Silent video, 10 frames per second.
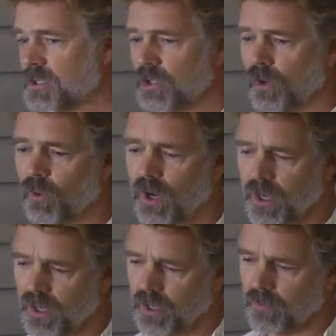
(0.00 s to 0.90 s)

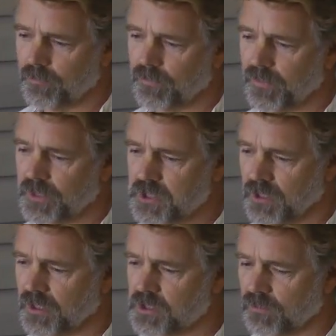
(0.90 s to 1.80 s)
So
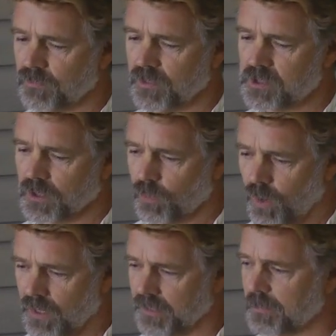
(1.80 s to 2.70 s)
it's a
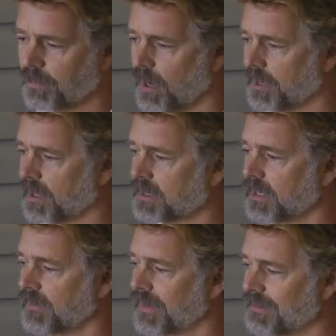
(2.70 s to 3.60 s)
quality
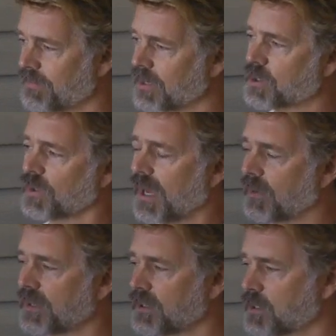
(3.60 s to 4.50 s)
product, and they ventured
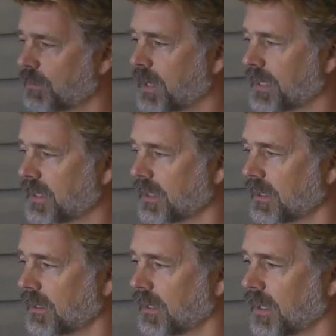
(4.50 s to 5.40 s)
out into
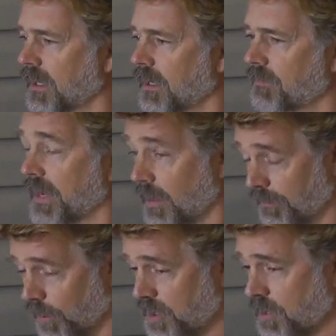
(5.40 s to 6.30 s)
making. They
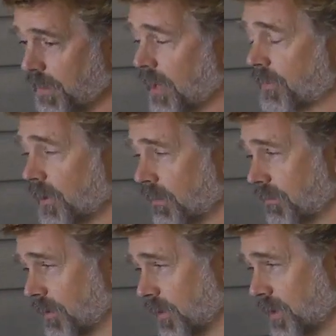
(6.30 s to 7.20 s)
had books about
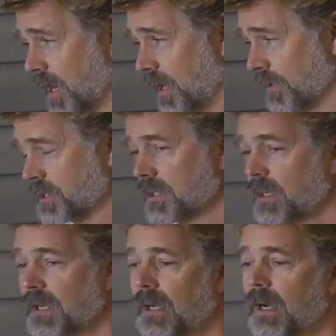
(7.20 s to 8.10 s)
their dolls,
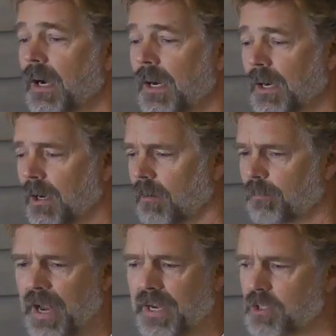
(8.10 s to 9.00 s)

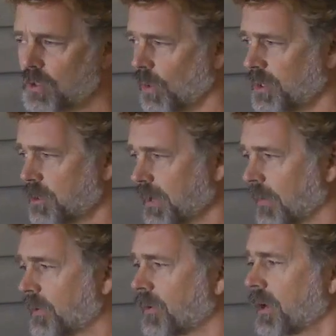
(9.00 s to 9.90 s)
backstories
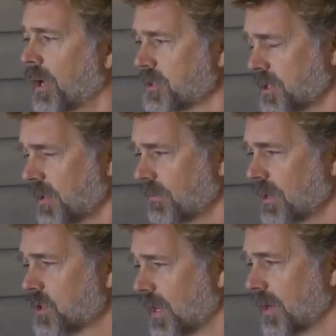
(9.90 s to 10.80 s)
about their dolls. So they
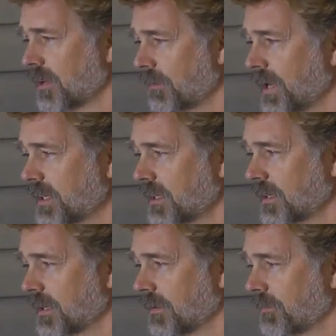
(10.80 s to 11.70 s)
ventured out into
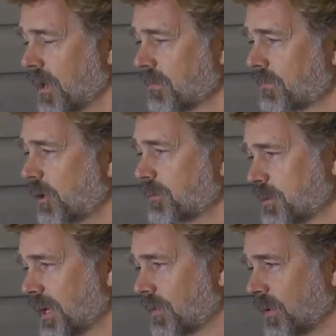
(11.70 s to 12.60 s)
making films
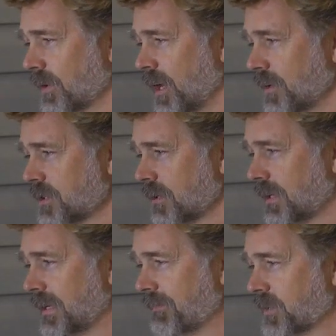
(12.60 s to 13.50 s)
about their dolls.
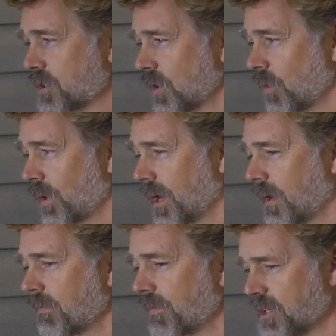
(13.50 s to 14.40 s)

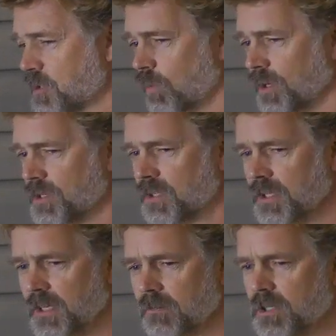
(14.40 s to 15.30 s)
So this was
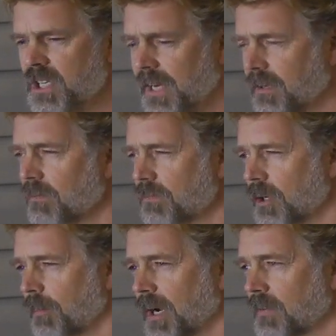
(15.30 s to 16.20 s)
the second
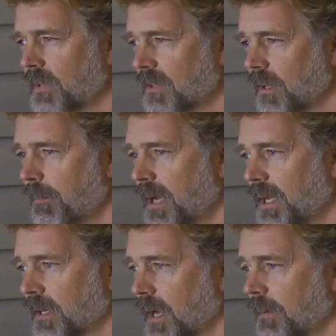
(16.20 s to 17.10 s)
film I think they
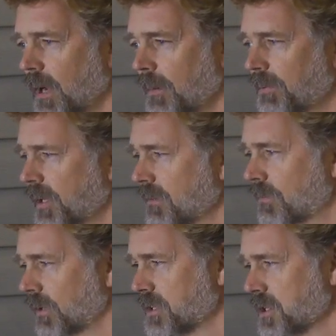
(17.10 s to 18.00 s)
made, and I played
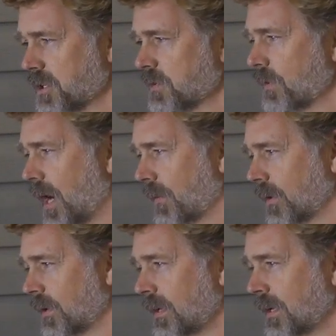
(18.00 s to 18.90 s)
Felicity's father.